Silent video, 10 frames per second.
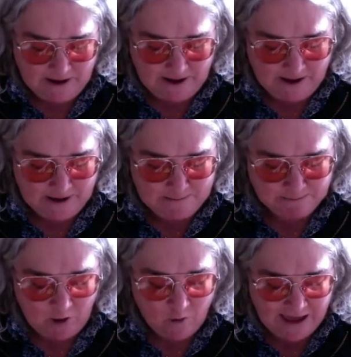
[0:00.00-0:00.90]

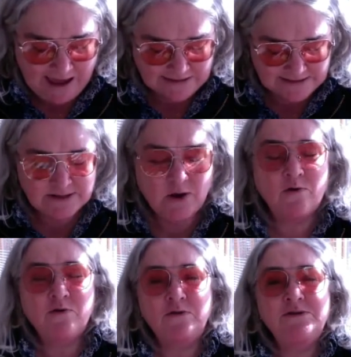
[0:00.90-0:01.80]
Okay,
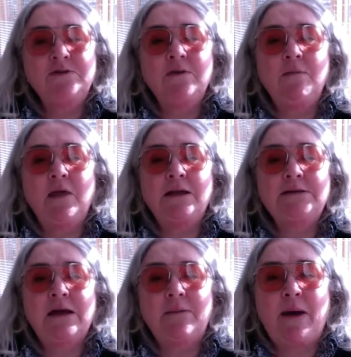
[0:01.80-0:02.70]
so those are some
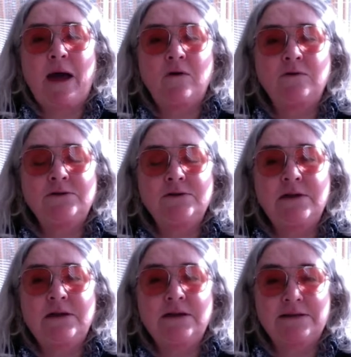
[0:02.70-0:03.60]
things about
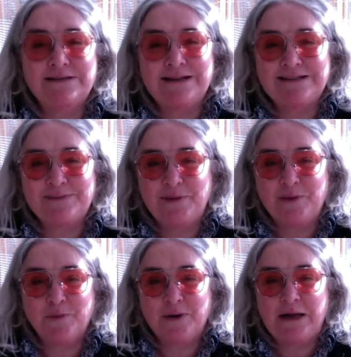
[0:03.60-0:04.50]
the
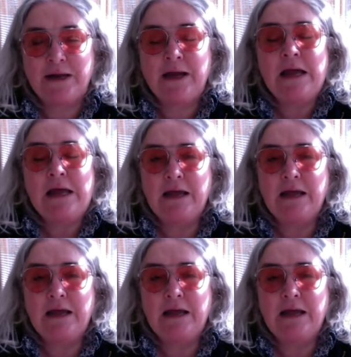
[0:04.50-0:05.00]
assessment three.